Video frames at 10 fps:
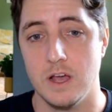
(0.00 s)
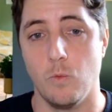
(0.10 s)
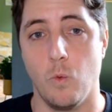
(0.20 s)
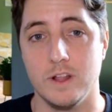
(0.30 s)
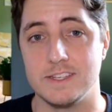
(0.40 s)

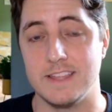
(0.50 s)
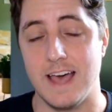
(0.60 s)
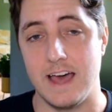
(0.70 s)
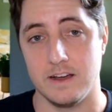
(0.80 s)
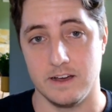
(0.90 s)
Once
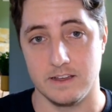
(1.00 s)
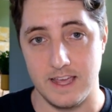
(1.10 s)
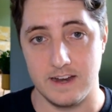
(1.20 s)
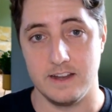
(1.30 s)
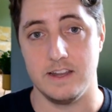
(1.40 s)
that
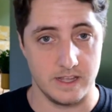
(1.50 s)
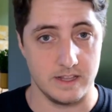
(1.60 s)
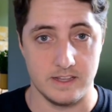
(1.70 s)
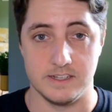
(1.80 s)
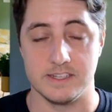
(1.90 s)
candidate that
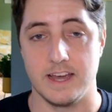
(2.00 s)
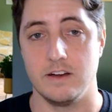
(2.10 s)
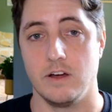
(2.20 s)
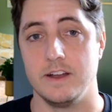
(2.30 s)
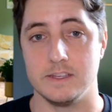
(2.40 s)
is decided
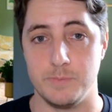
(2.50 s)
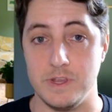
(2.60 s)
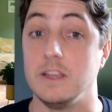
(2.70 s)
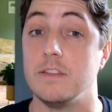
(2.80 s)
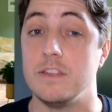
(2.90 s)
on as
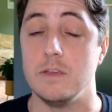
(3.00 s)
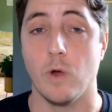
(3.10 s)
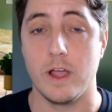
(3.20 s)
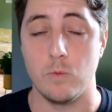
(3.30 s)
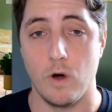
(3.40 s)
being the
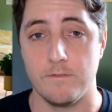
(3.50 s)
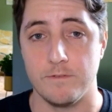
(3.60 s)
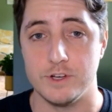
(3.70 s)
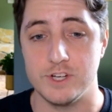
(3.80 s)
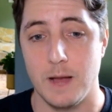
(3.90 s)
right one for
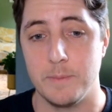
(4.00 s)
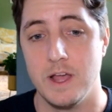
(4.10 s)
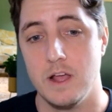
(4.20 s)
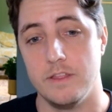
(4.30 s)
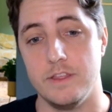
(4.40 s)
the job,
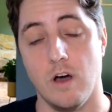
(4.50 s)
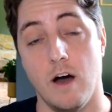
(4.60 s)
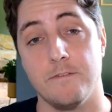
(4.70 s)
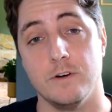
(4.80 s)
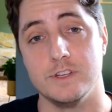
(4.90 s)
the
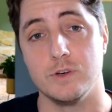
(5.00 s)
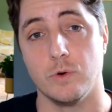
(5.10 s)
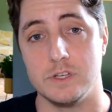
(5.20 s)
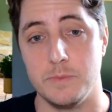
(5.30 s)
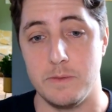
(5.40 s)
offer is
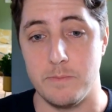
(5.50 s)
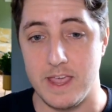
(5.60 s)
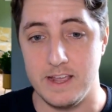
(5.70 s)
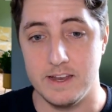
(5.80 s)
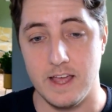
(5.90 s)
going to be
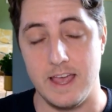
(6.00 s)
made.